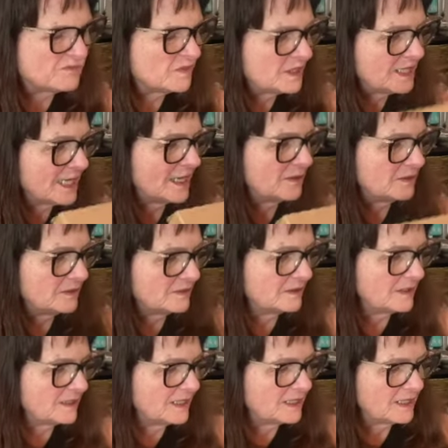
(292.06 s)
Now,
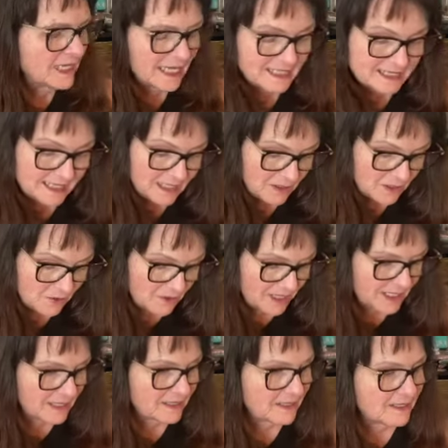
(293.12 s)
I did go
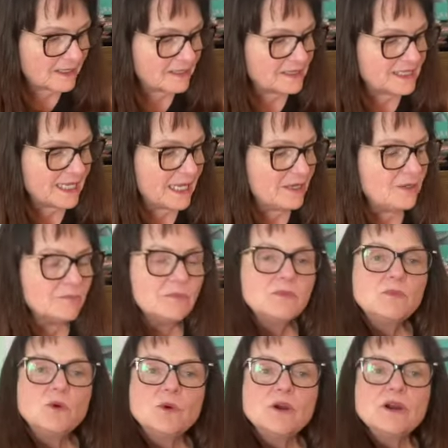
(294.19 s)
get 10
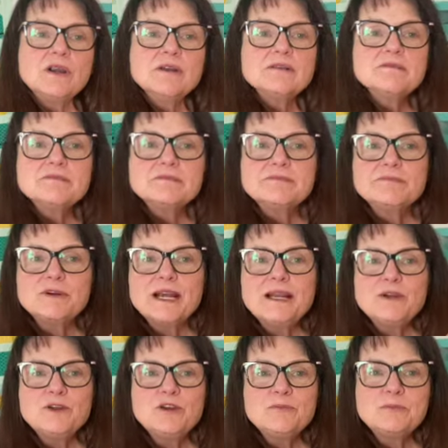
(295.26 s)
more
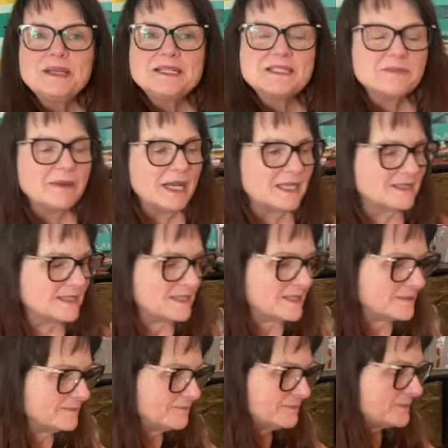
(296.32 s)
brand new pizza
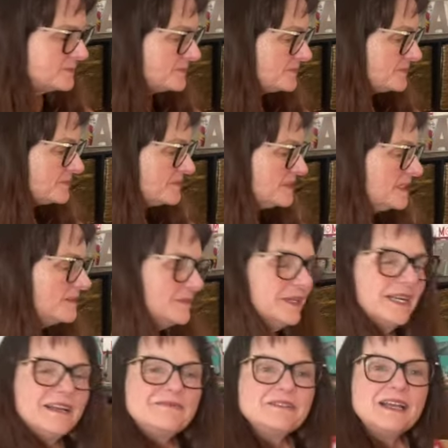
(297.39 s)
boxes,
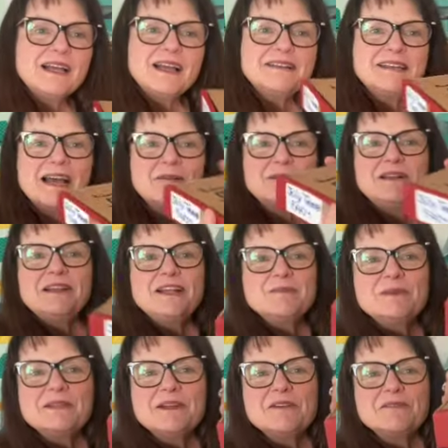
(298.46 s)
but I've got that one
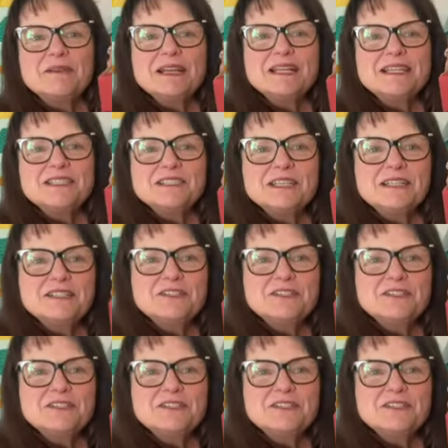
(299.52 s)
labeled already, Jolly